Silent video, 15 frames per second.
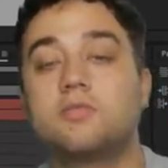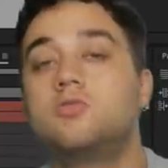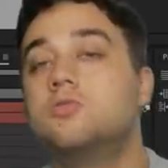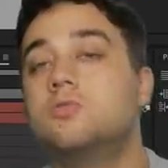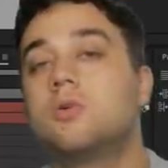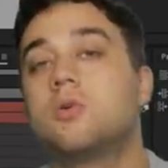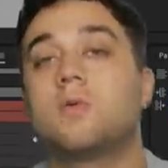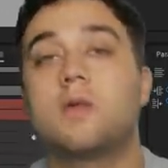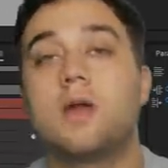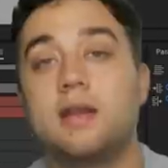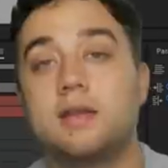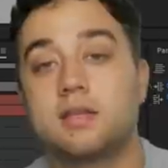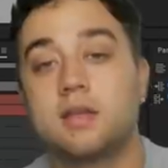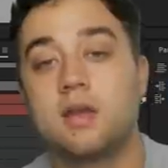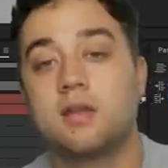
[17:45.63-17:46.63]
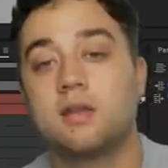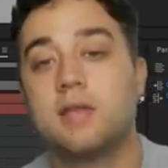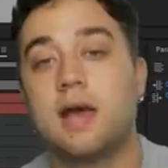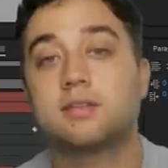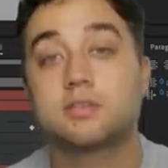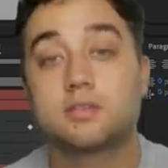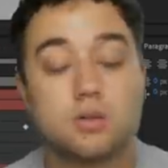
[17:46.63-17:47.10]
to create
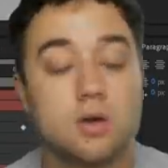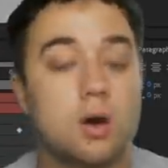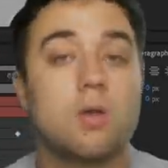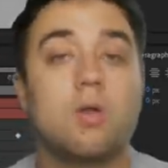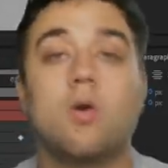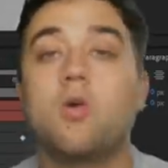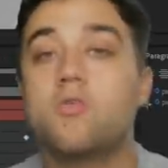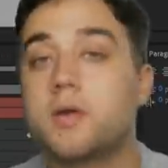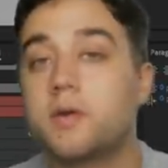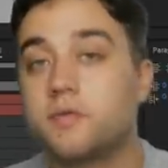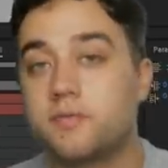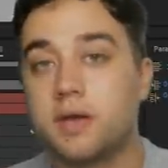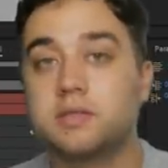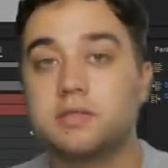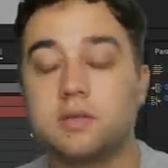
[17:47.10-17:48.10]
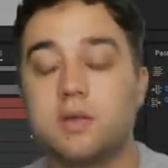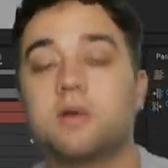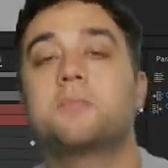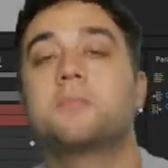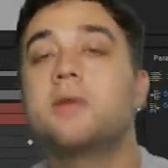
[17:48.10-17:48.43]
that skull over your face look.